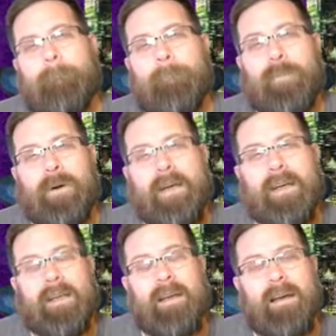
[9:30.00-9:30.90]

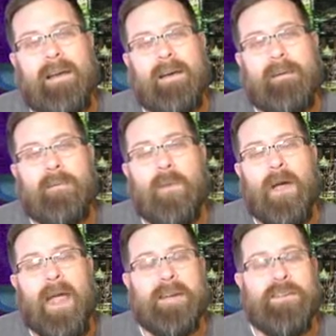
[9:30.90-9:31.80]
but
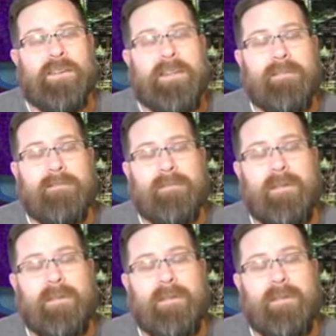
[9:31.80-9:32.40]
I actually